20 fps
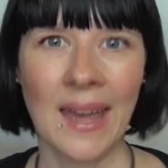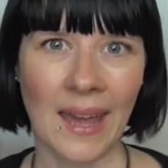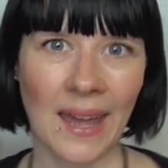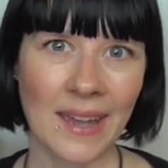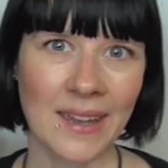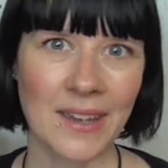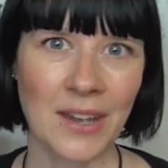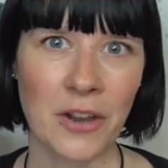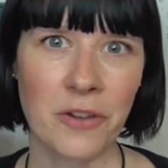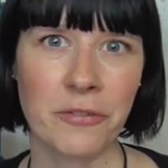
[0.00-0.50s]

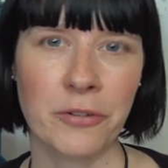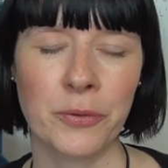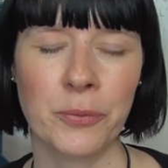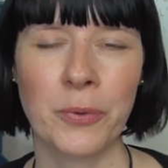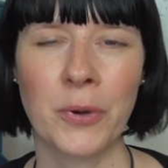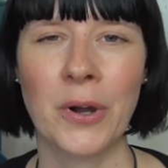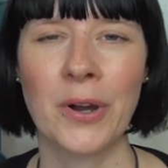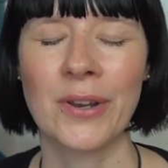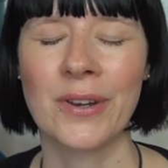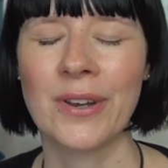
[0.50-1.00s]
Hey
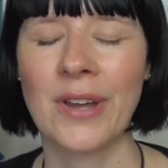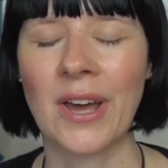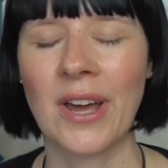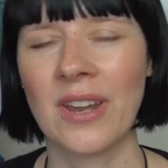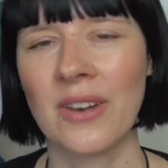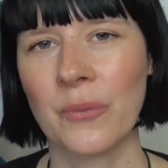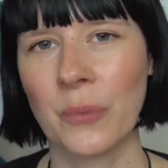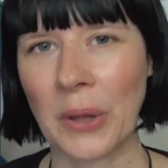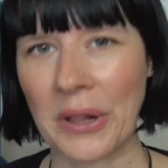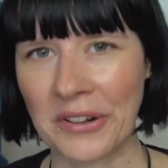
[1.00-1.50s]
everyone
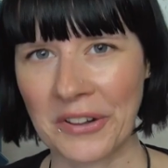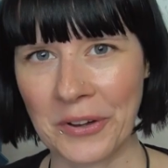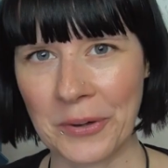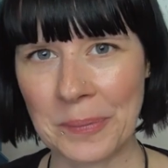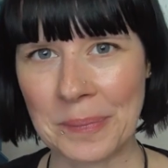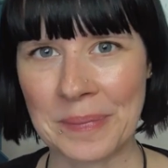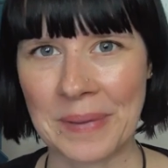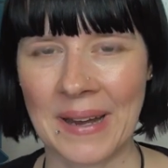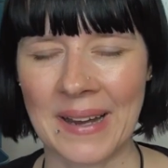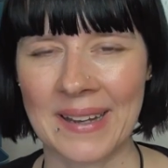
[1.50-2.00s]
and
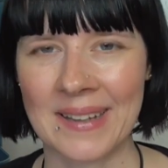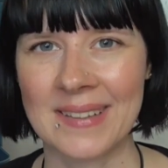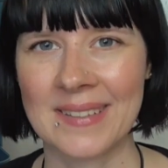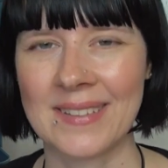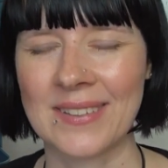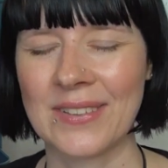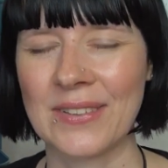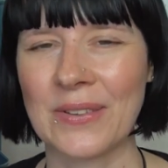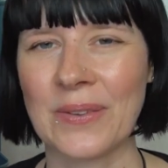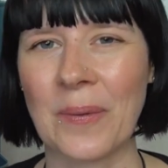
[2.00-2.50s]
welcome back
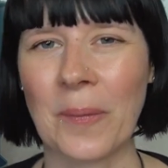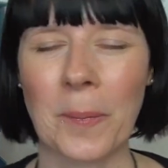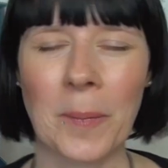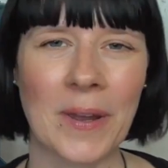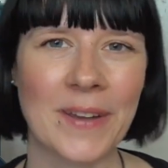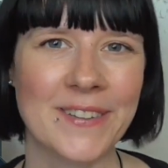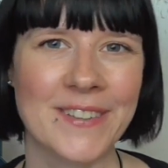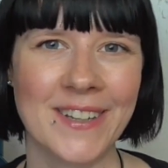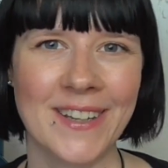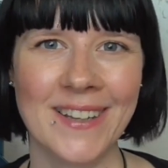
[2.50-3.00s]
to
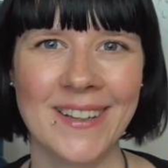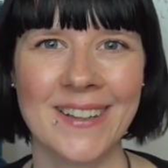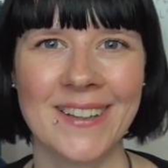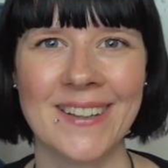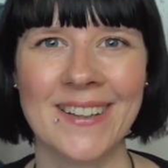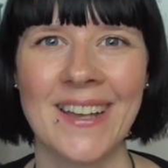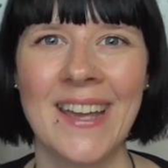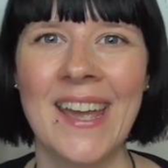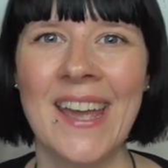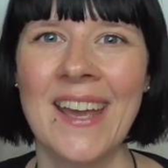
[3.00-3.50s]
my
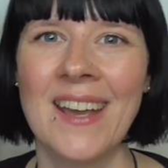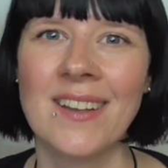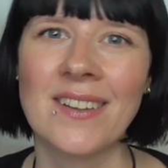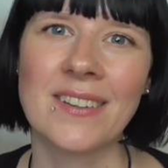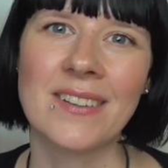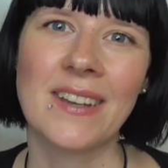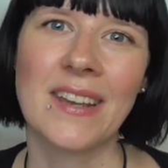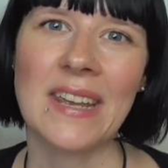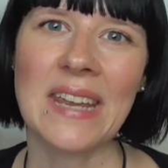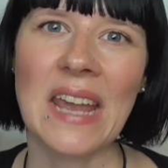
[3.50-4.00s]
channel.
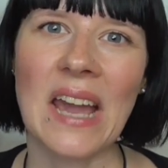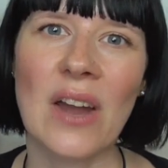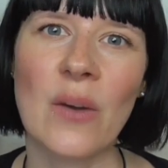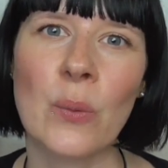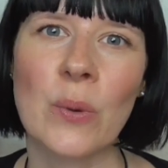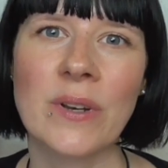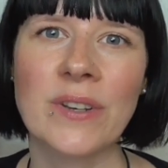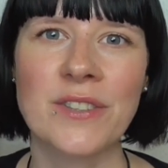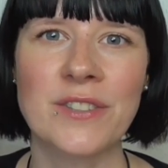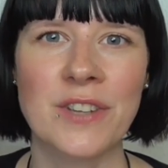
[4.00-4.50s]
Today I
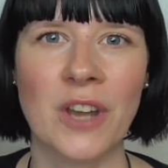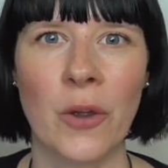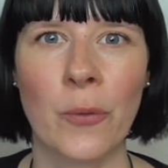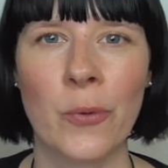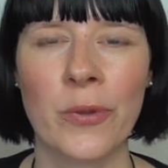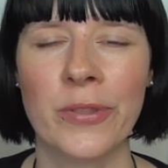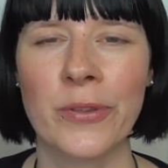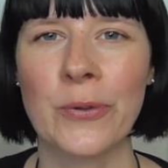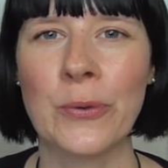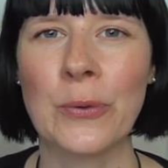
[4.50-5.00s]
want to share
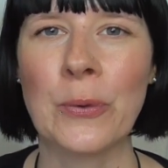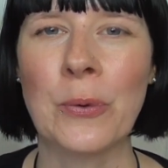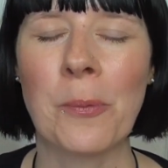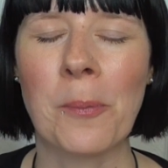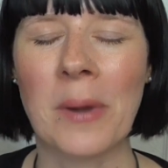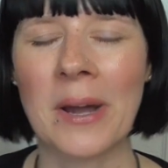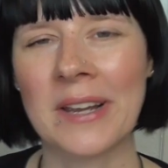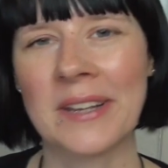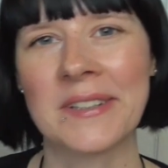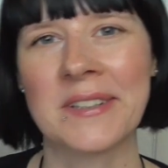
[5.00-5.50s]
with you
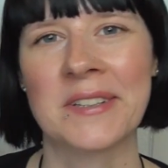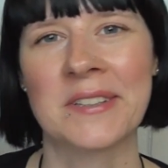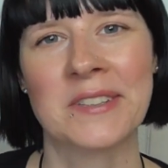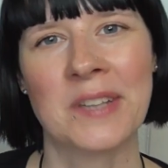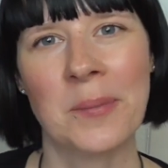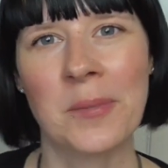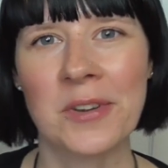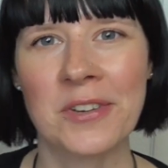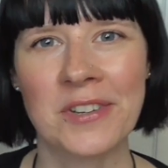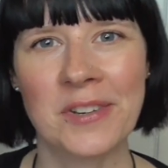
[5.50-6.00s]
my
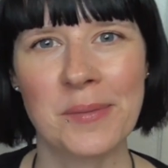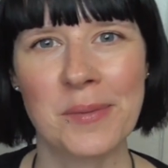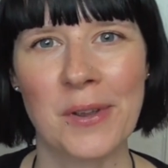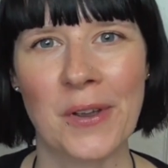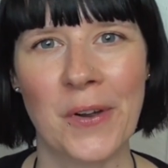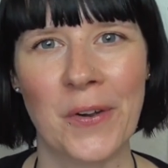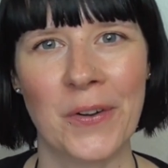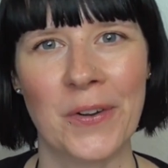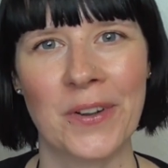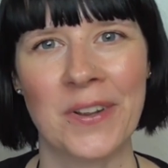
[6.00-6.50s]
summer
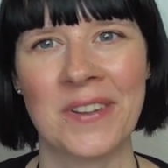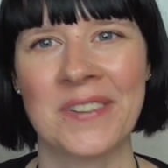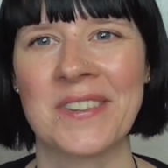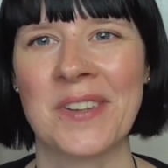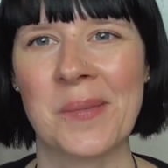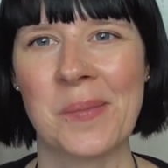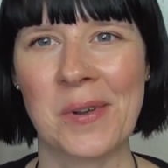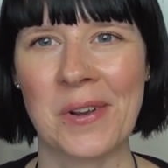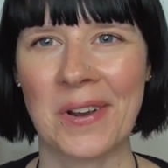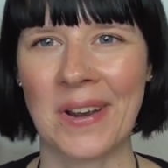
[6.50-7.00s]
TBR.
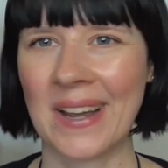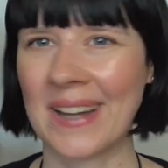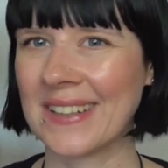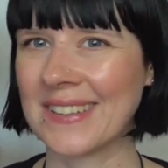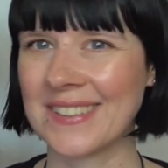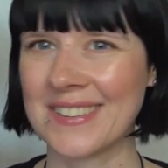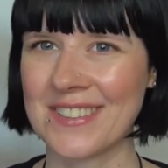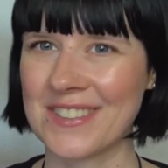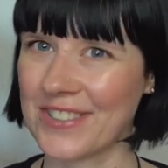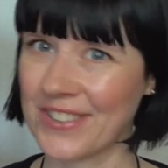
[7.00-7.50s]
Summer
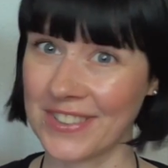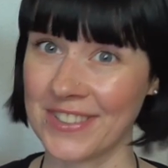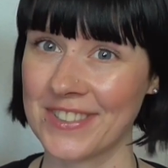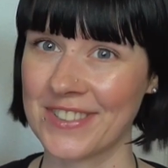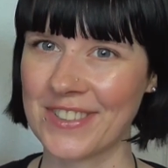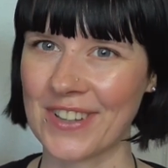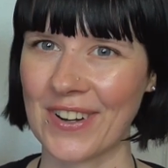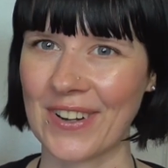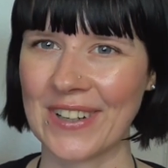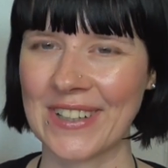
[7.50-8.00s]
has just
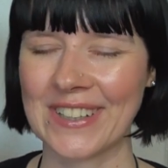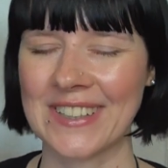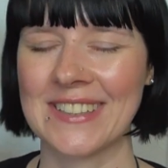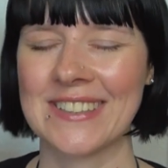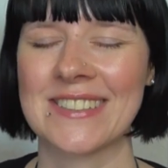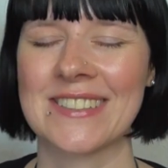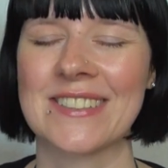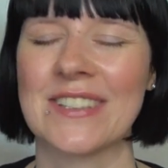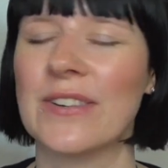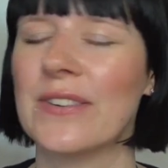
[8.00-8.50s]

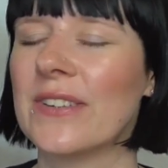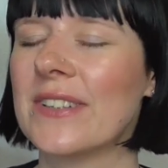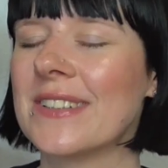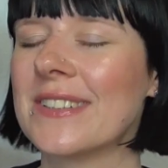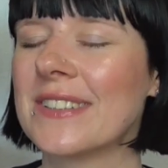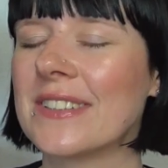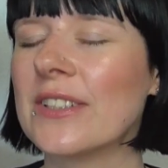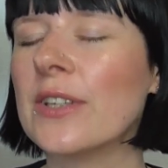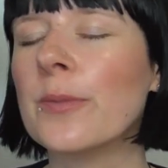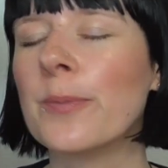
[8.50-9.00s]
started, so it
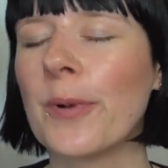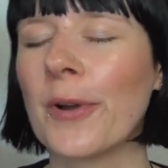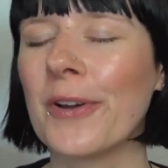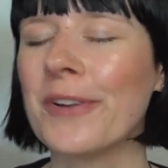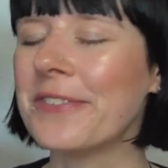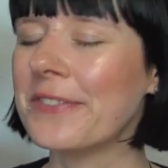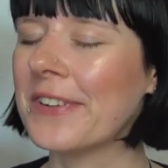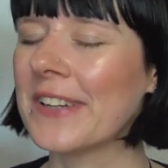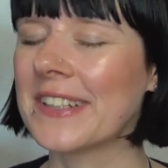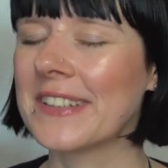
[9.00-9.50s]
is the
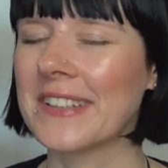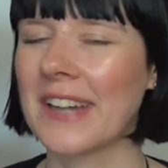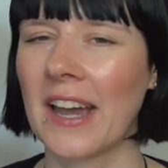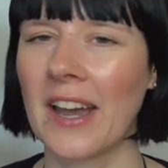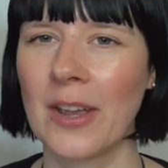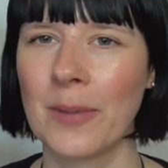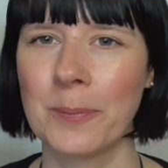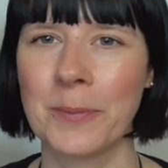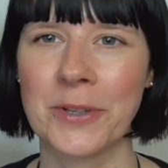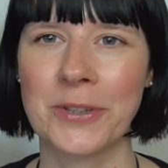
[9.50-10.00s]
perfect
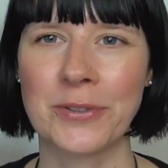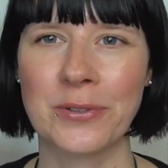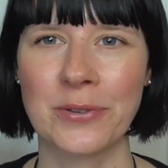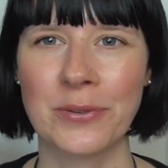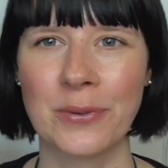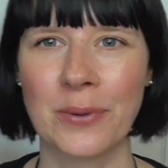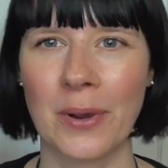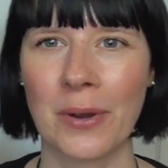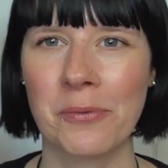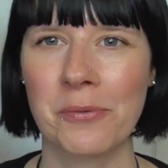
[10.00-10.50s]
time
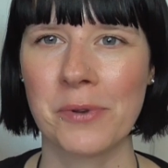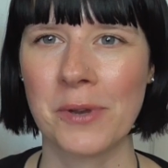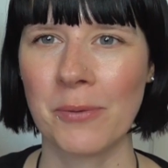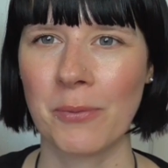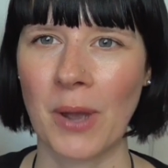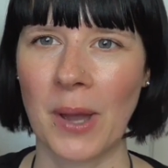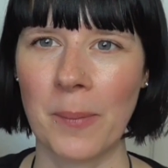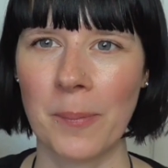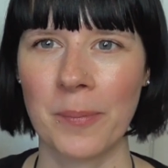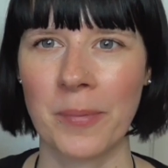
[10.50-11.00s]
to
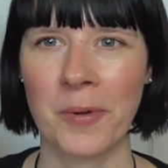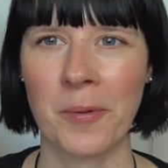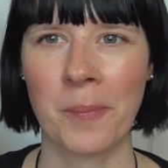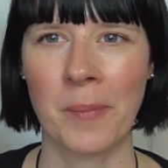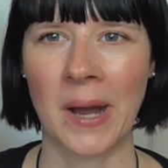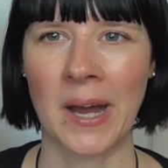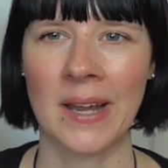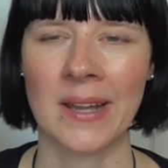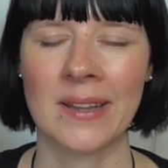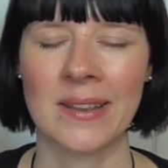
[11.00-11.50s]
revamp
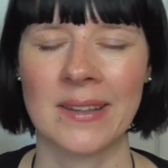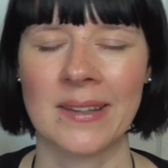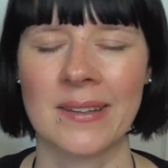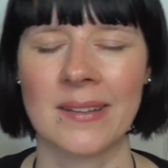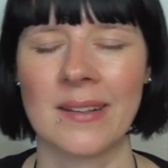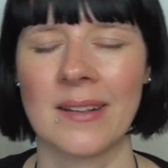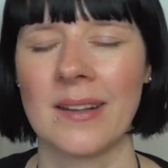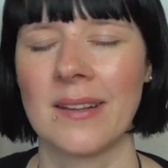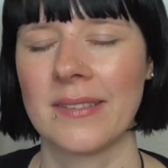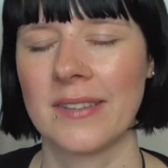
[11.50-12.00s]
my
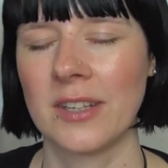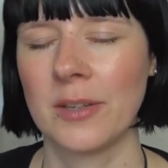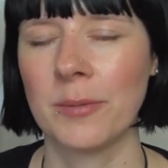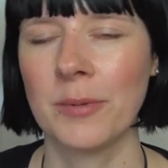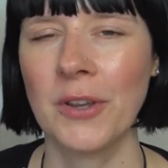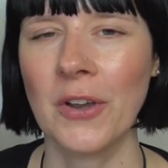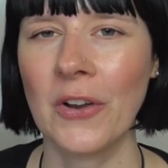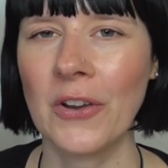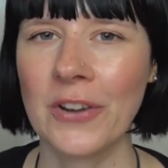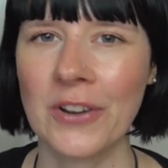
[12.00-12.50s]
little
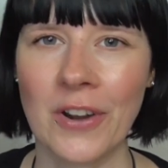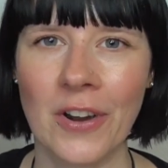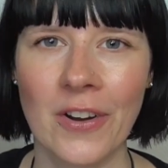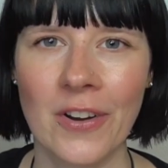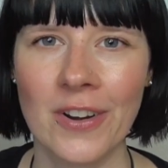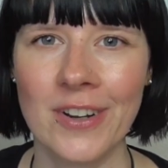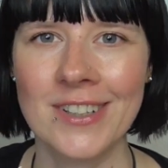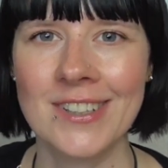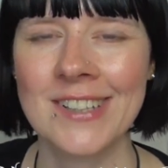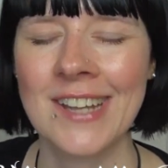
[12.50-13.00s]
TBR
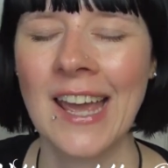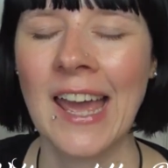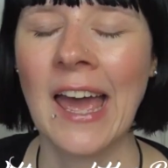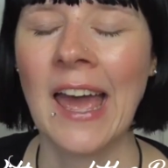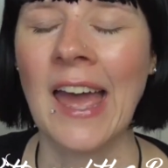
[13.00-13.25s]
card.